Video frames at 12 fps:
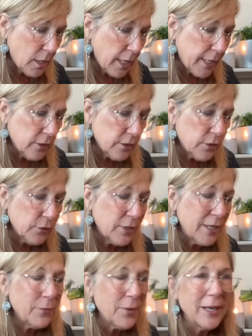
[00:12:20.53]
I also
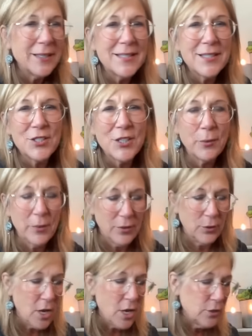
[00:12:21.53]
wanted to share with
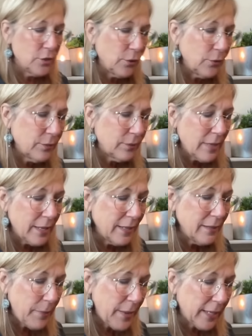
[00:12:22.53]
you. So in
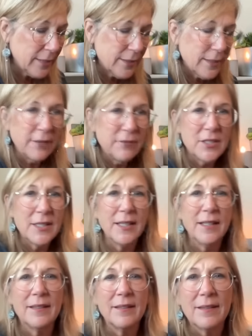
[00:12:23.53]
the past, I've
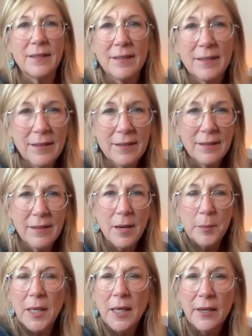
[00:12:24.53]
seen
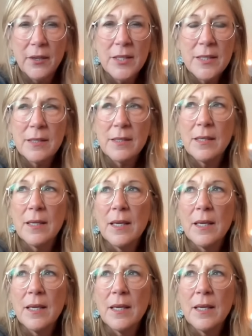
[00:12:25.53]
Kamala Harris